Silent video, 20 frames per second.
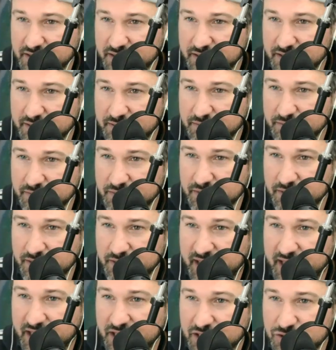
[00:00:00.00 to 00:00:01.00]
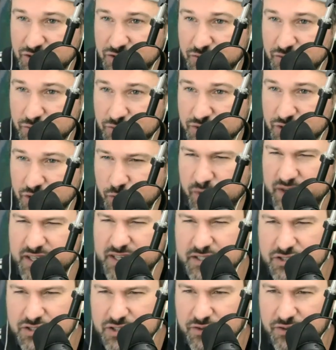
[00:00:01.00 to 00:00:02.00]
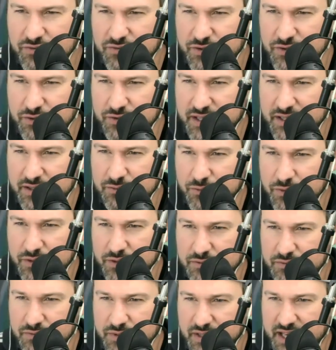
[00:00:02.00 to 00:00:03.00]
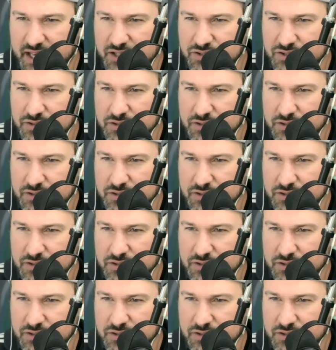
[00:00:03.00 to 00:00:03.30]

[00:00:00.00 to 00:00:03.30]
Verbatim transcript: uh, age or so when did it start for you again what uh, age?